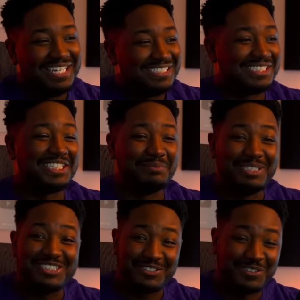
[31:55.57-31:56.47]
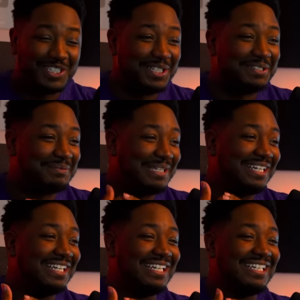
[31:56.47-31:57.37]
seeing me scream
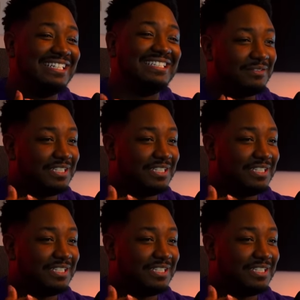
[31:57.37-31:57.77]
and